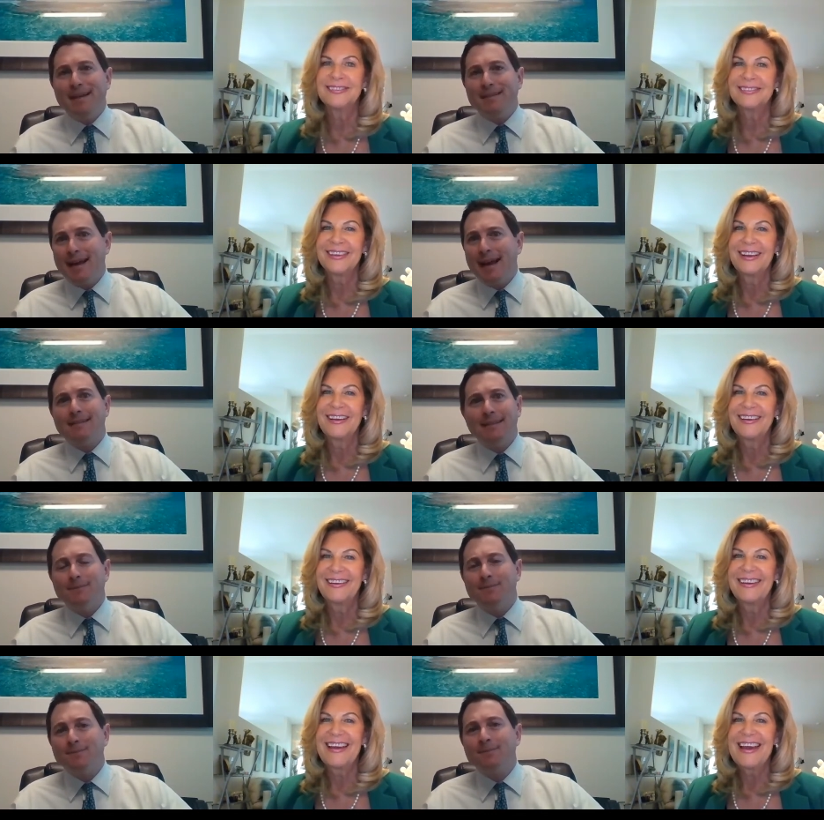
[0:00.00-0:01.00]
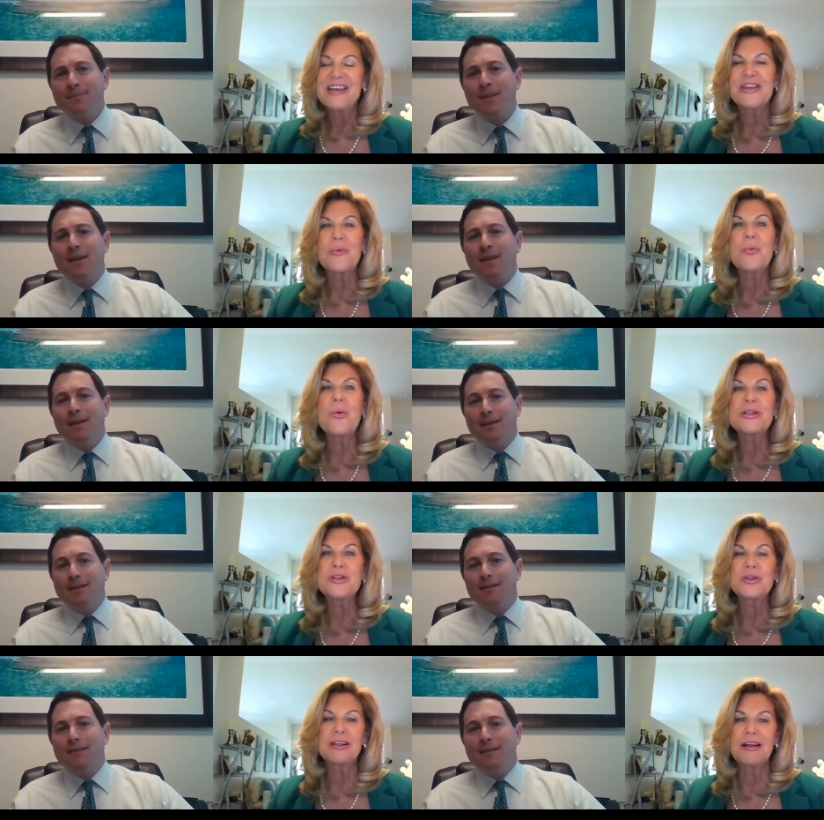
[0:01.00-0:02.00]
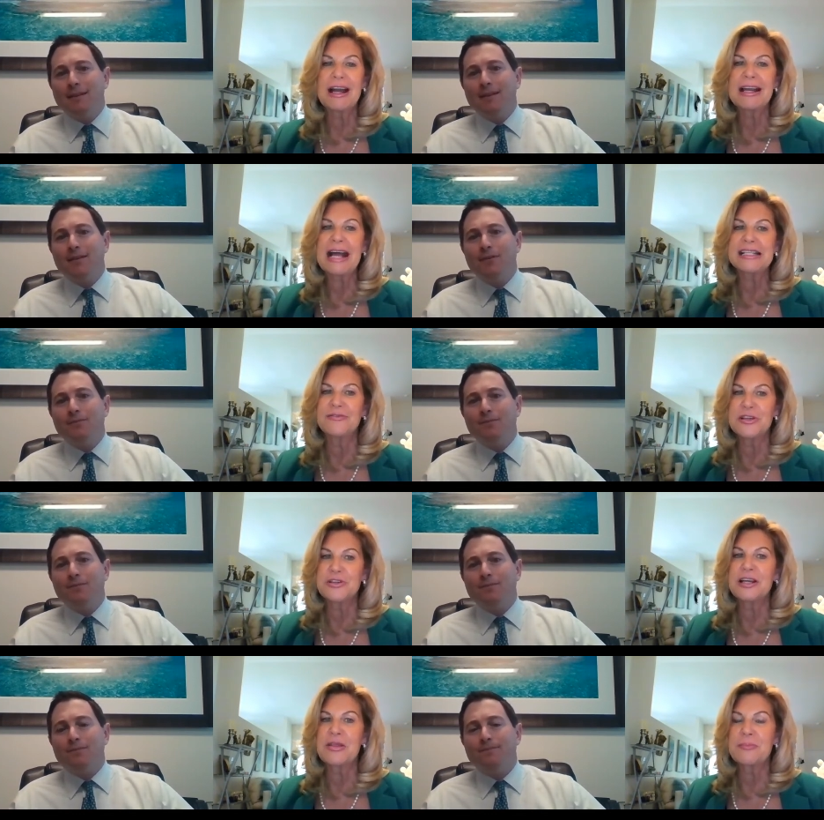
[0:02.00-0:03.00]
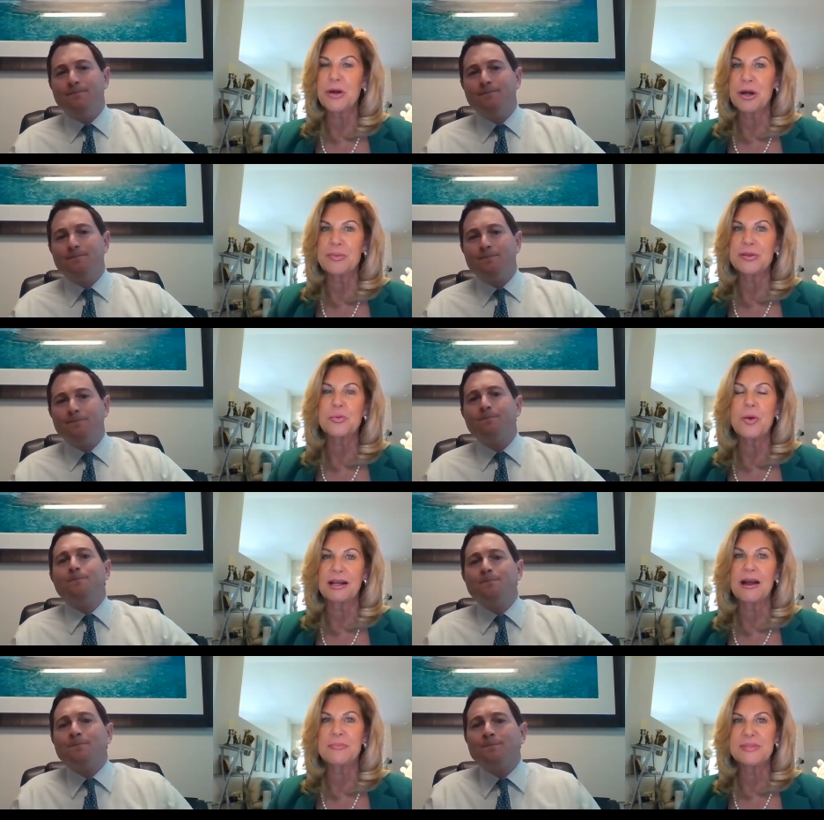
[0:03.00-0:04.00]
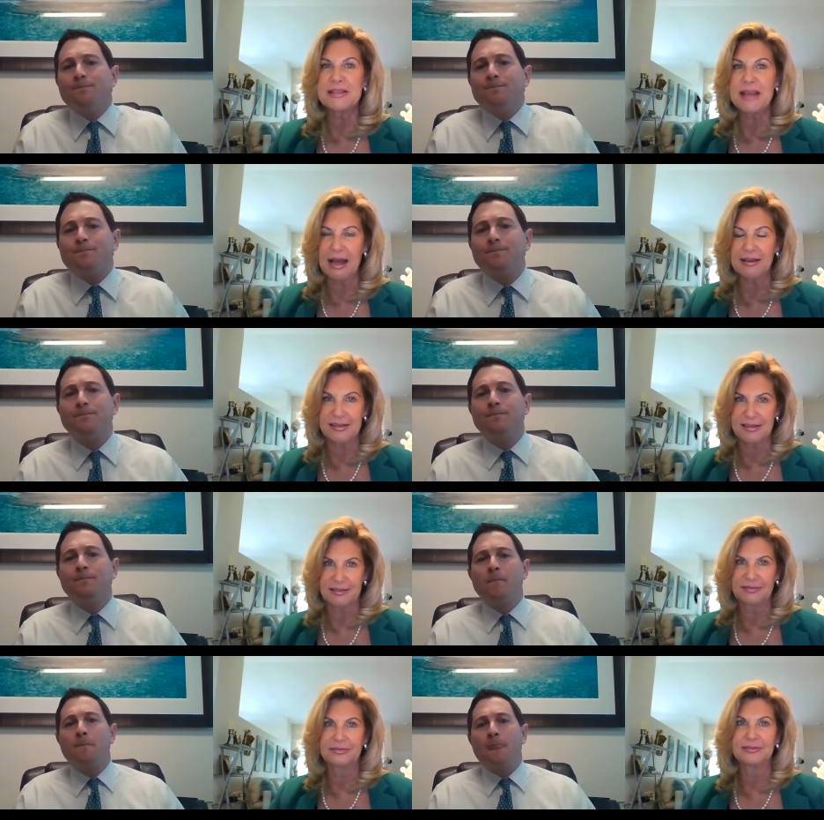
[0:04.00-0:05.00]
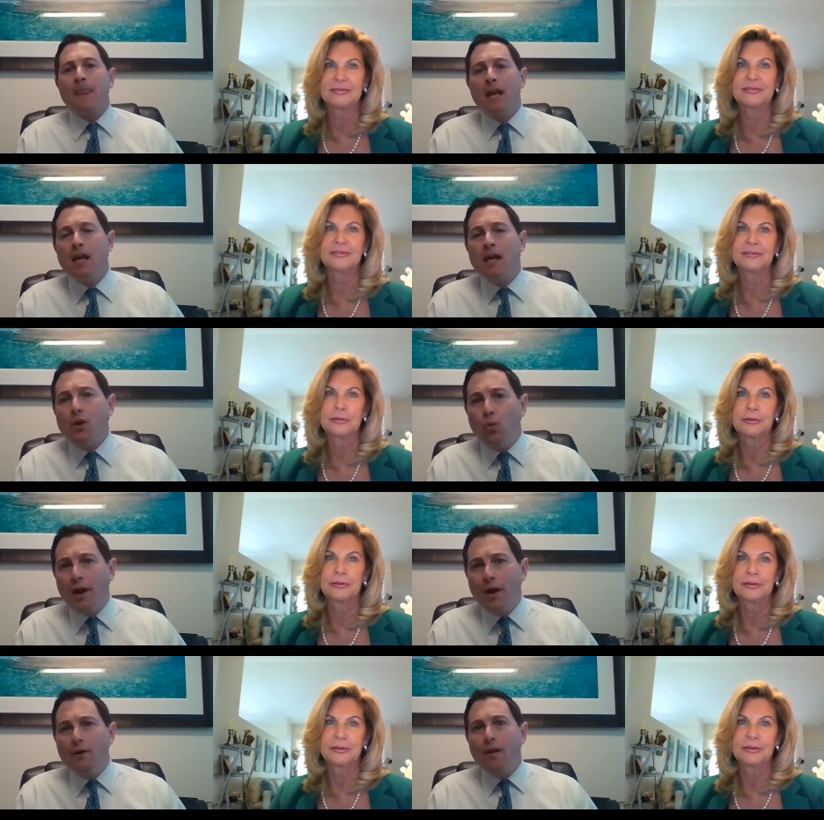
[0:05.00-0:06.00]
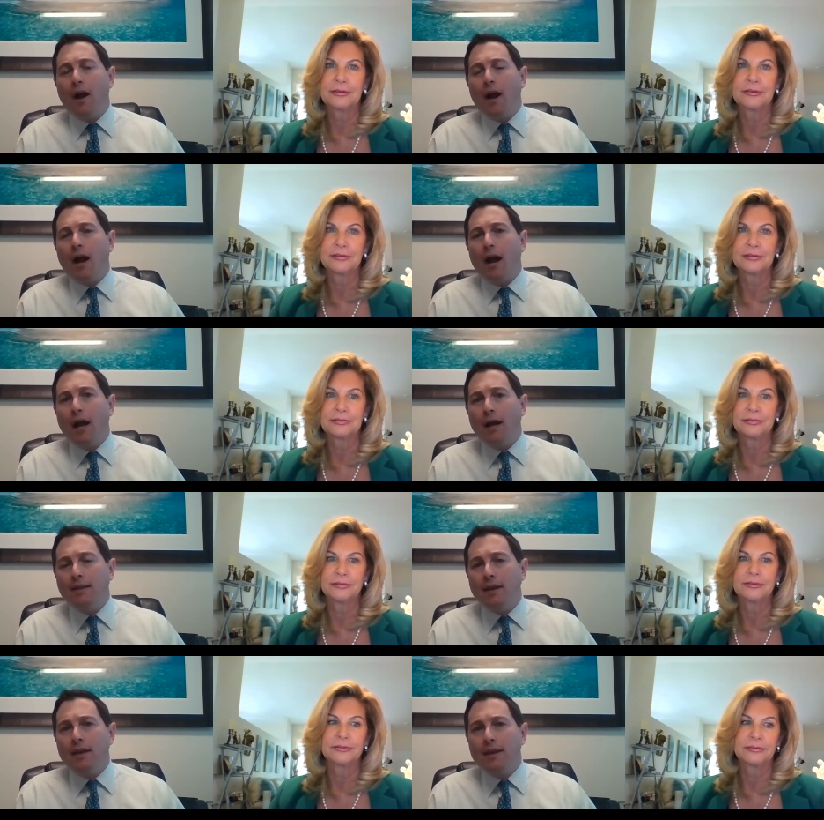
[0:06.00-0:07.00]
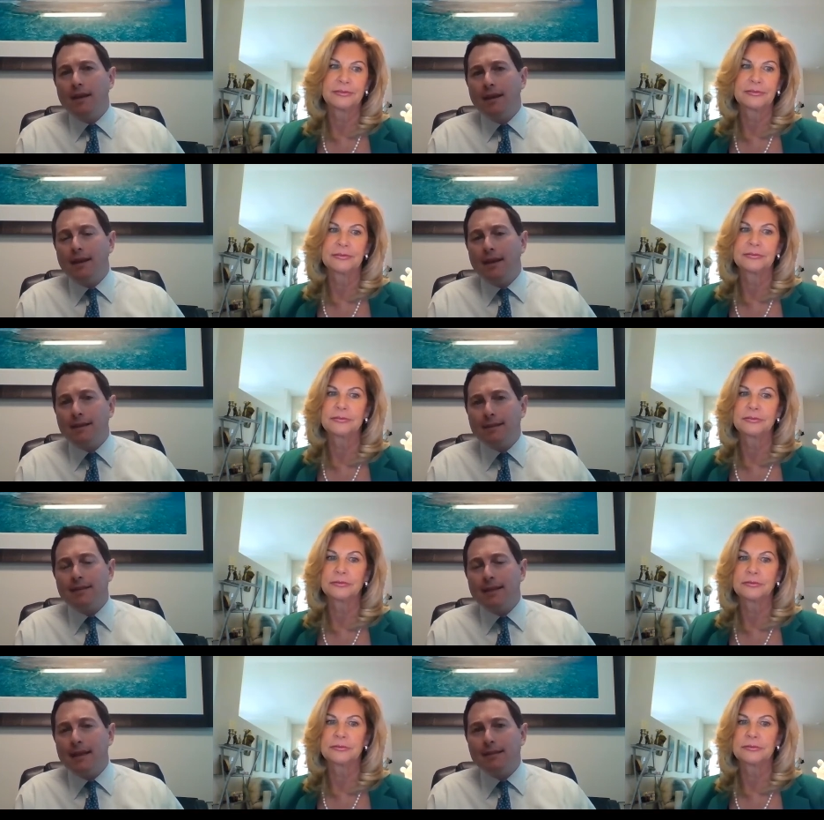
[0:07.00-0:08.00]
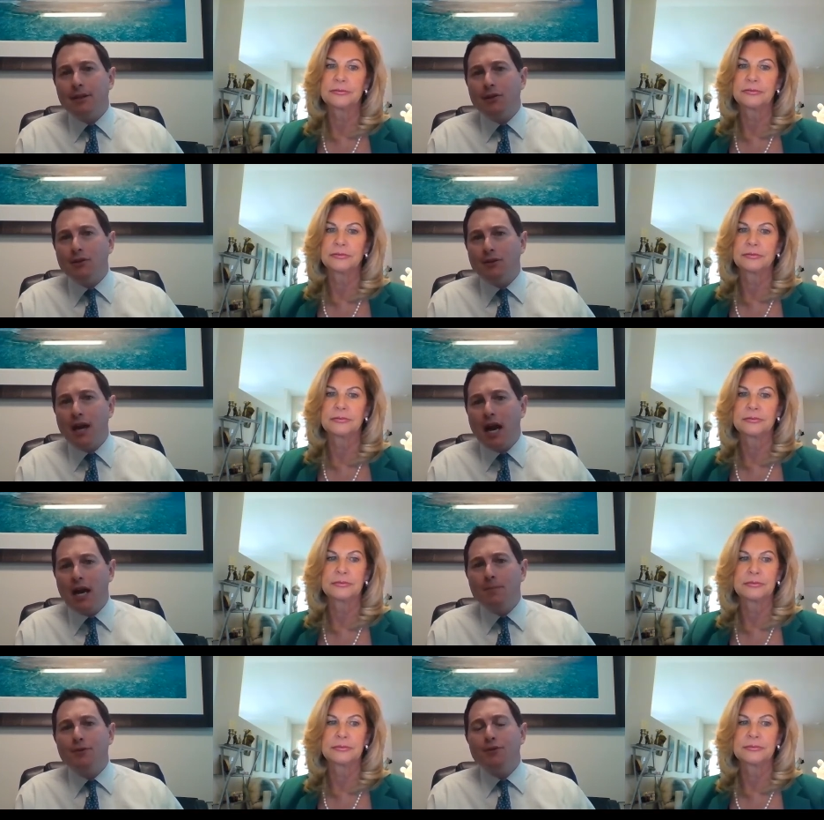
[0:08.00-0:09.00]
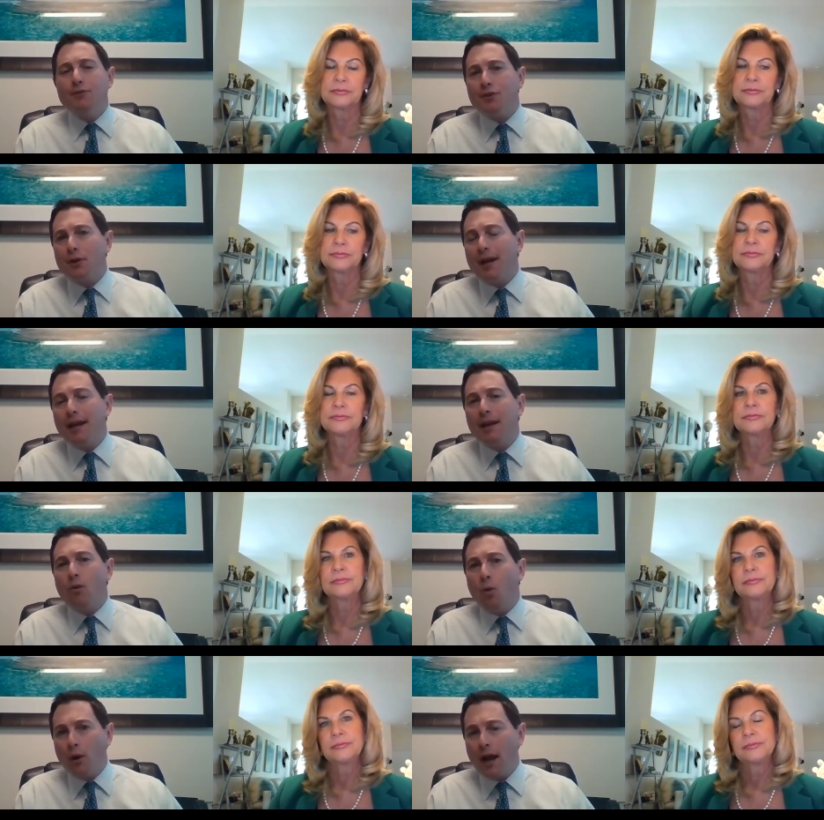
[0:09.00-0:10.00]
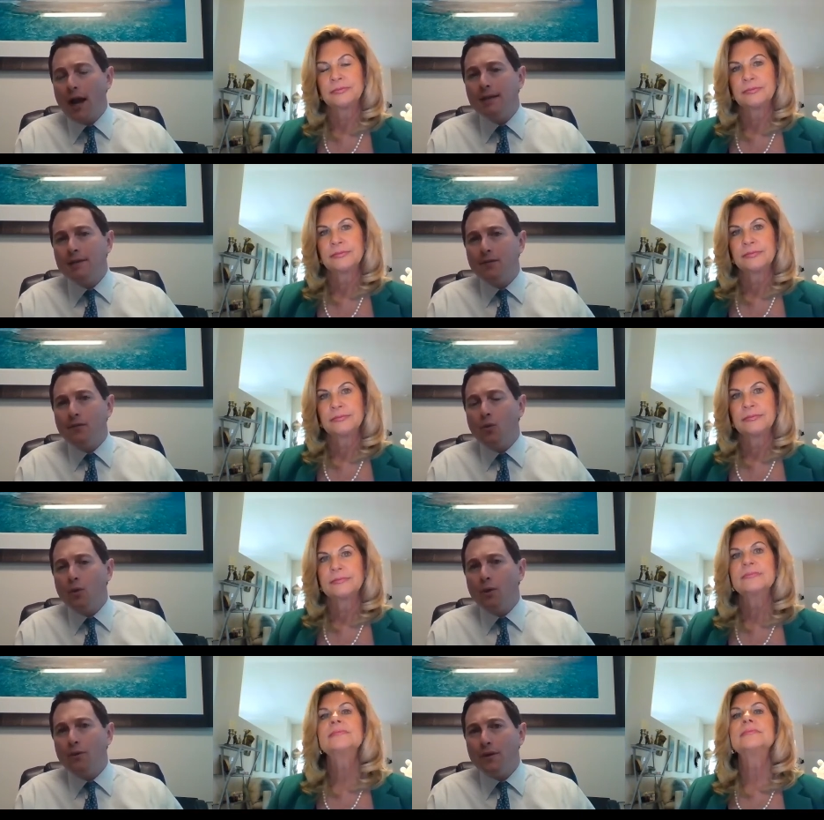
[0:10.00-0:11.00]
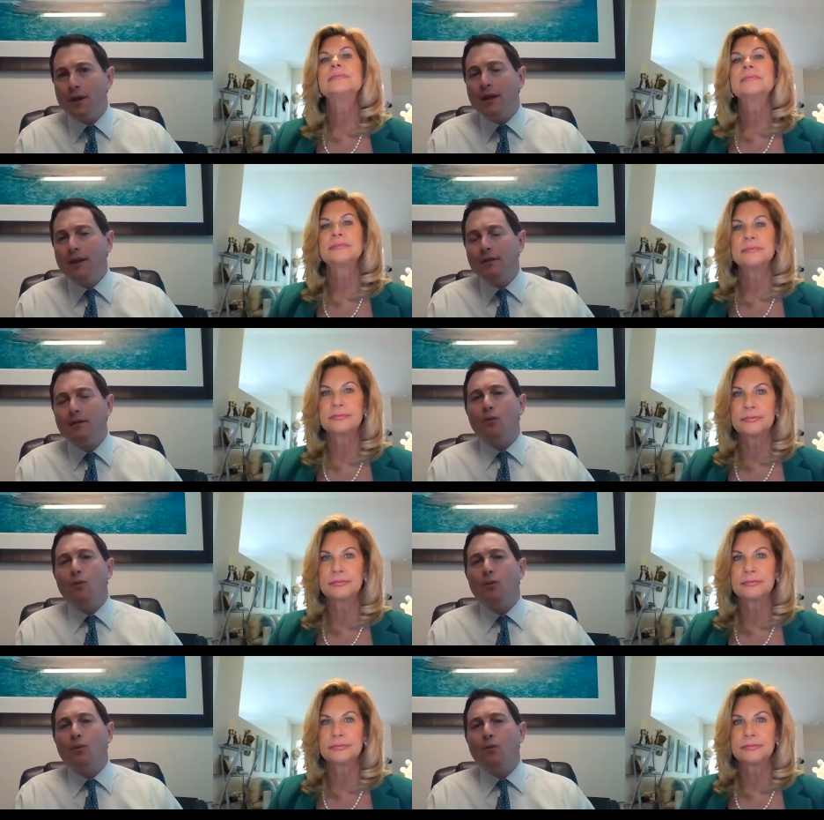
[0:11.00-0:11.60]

Speaker 1: Exactly. So once your client has the vision and the purpose, what comes next?
Speaker 2: Well, uh, I think it's it's a good time to start getting organized for the